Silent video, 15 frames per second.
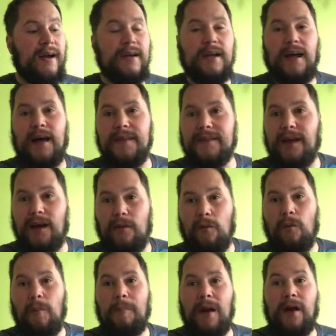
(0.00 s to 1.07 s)
Had that
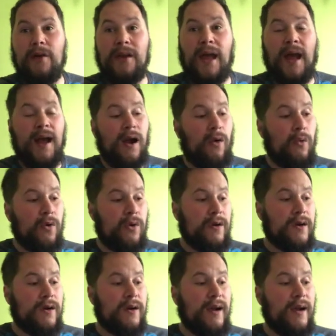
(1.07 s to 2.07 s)
about an hour